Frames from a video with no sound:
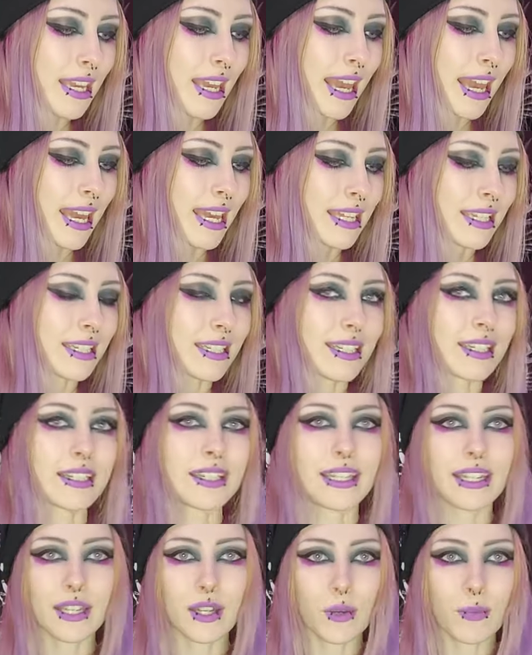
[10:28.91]
And
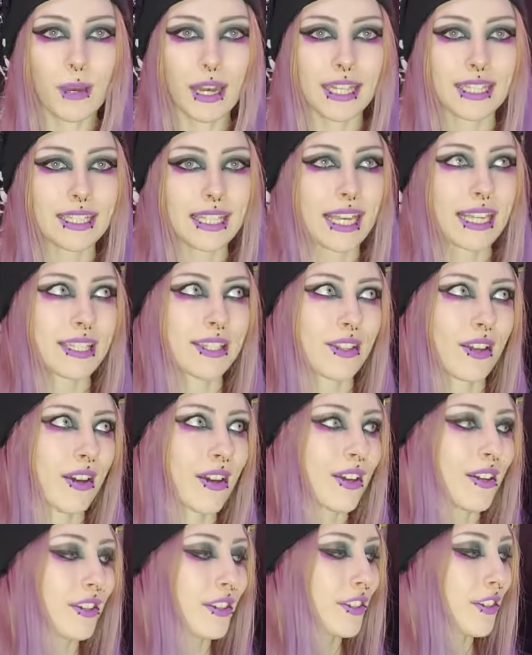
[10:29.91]
Neopets, I saw
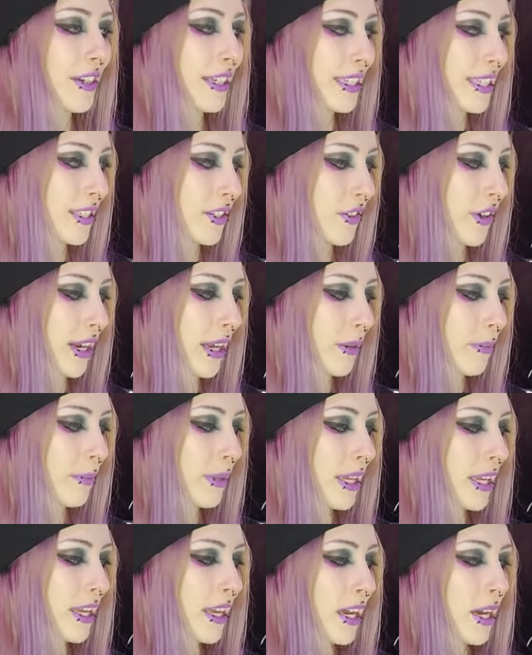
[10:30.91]
on their Instagram
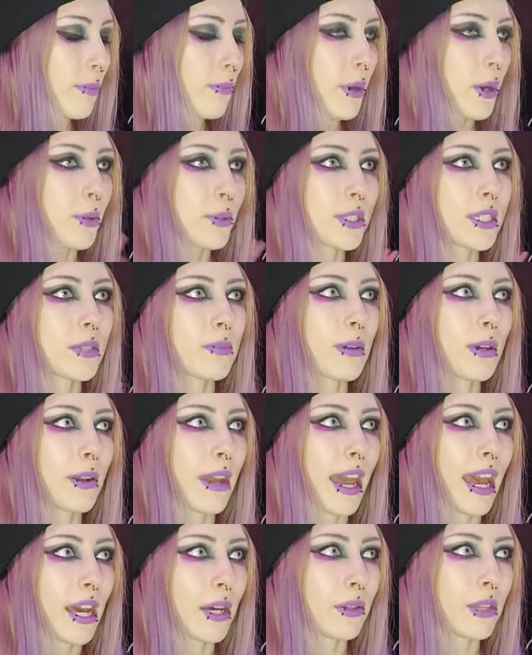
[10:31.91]
a post about
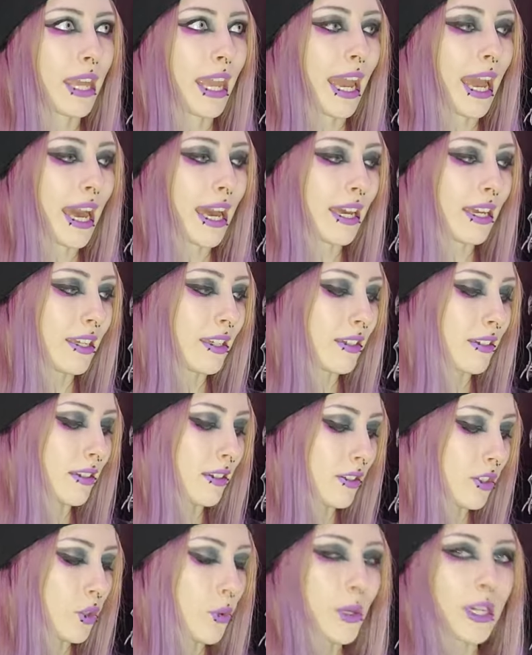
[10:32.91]
how they had
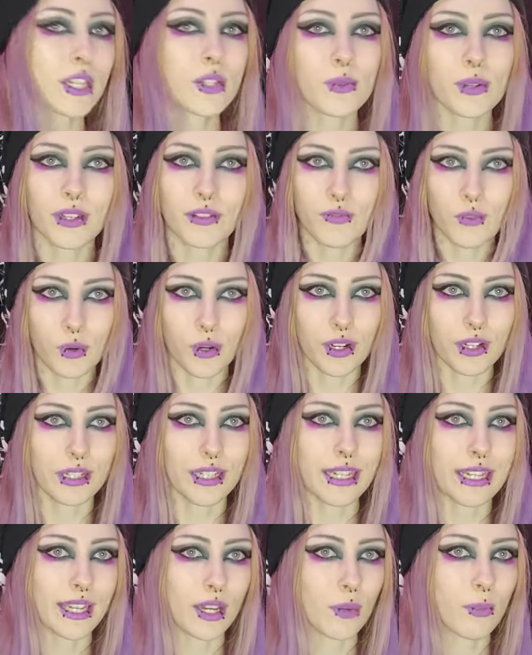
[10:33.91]
2024
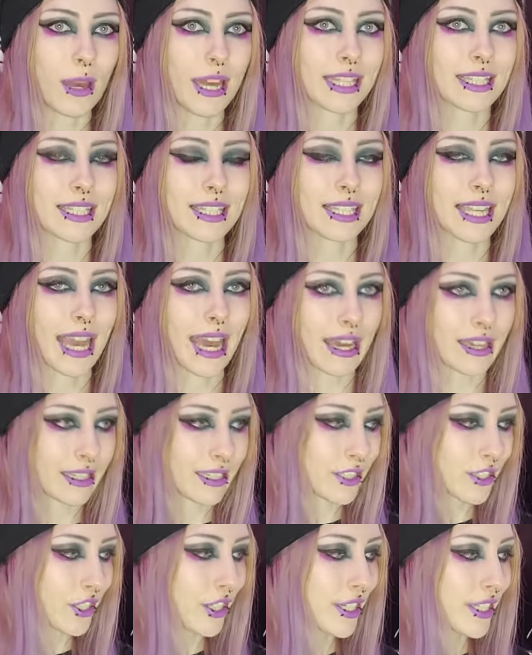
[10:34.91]
Neopets
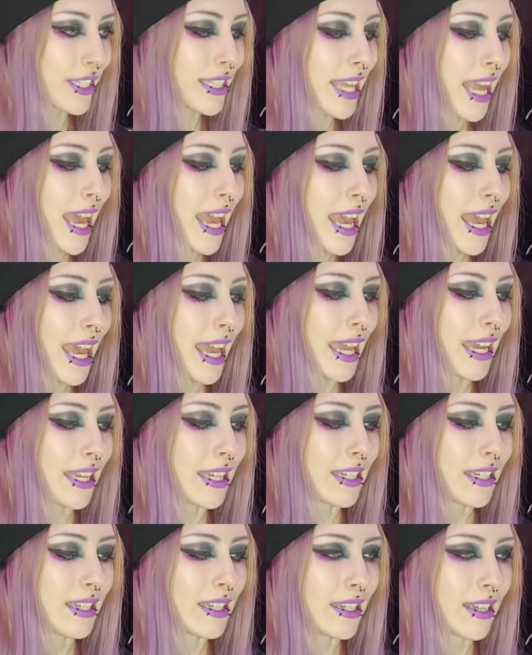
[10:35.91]
calendars,
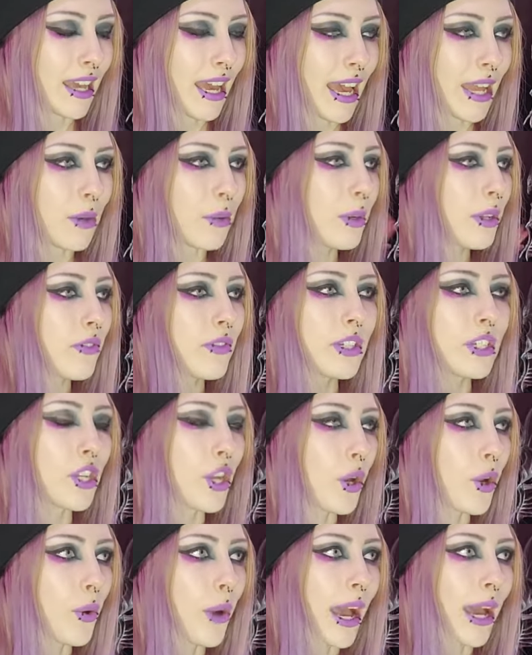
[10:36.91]
and I don't even
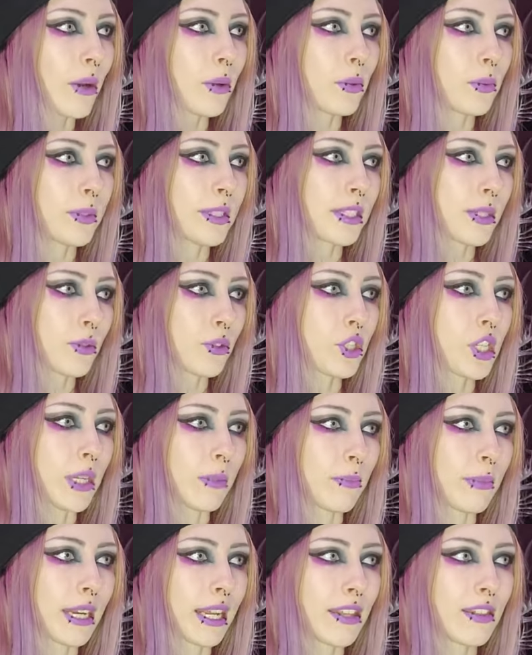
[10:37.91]
know how it was so cheap,
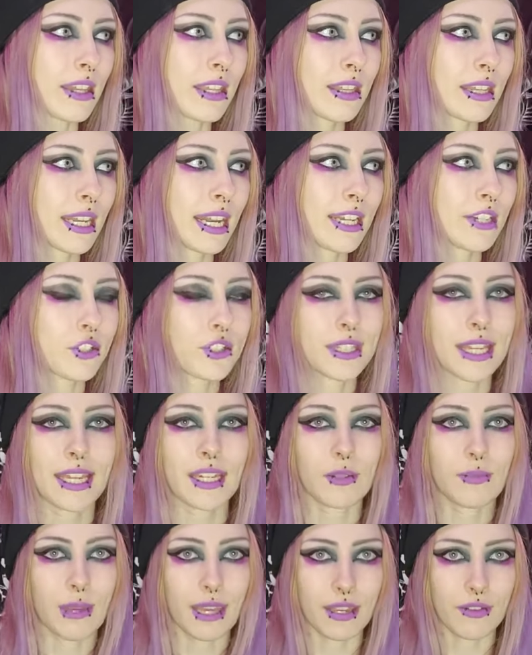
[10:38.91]
but I think that I just had
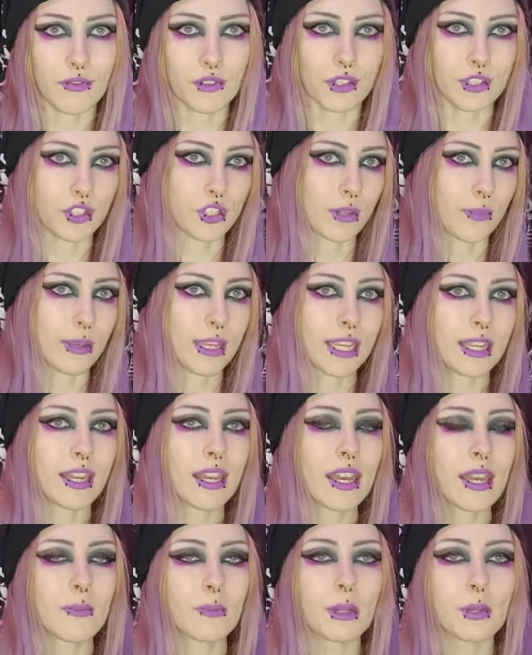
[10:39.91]
to pay for the shipping,
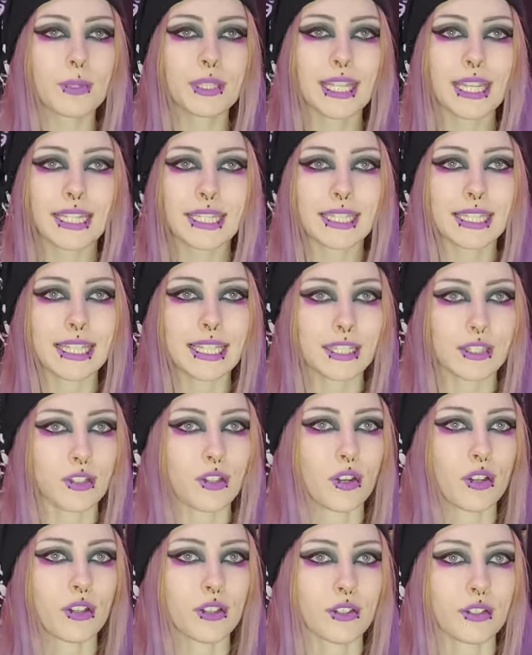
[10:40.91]
but it was like
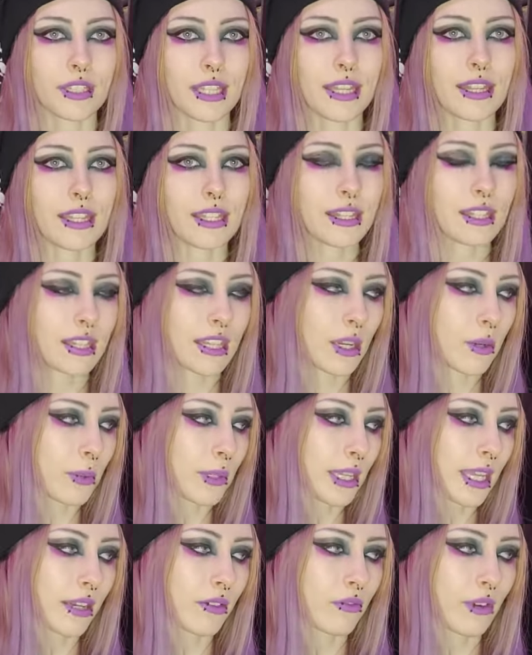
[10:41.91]
$6. I think that they were
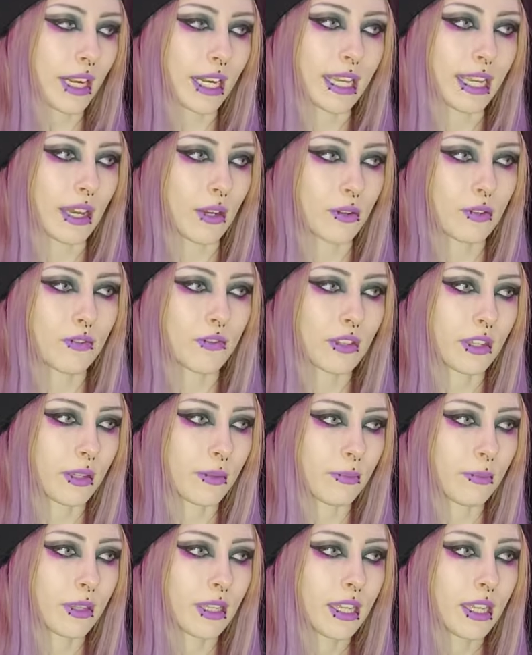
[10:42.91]
like running out of
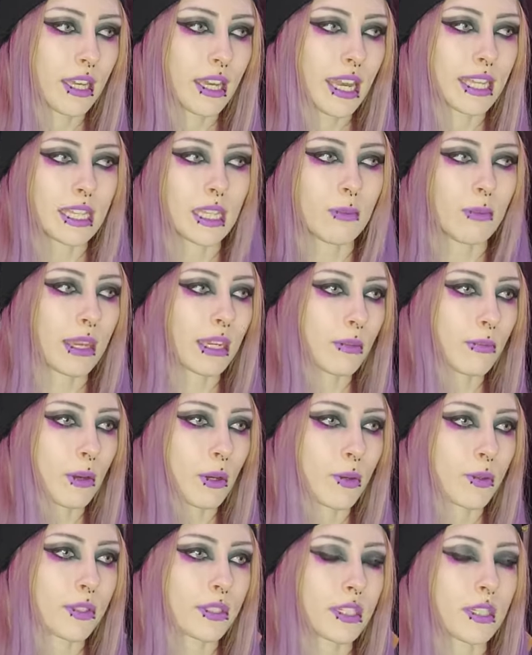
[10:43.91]
them, and they made a
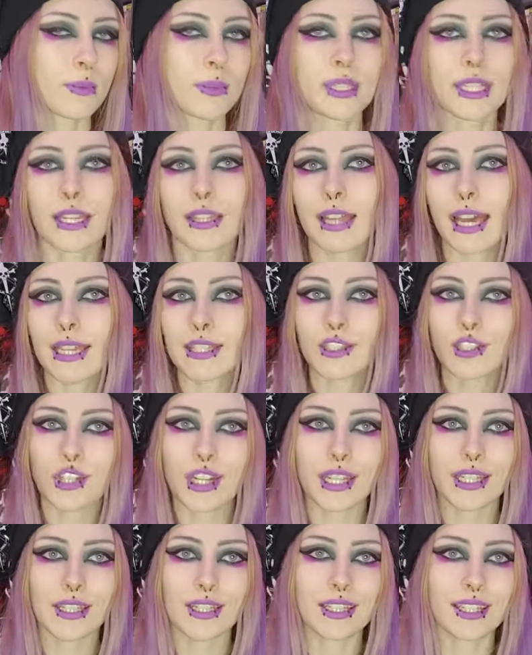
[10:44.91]
post and it was like last
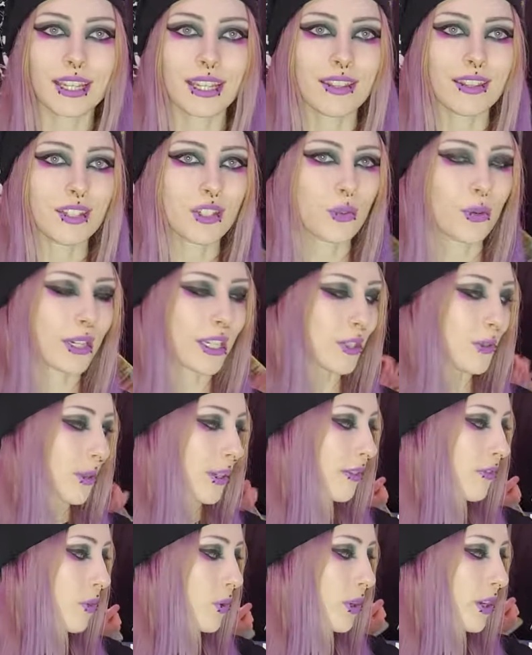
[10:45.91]
chance to get the
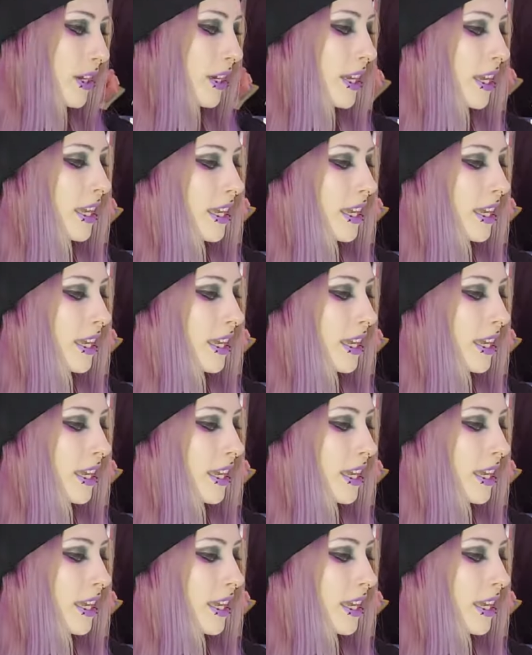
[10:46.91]
2024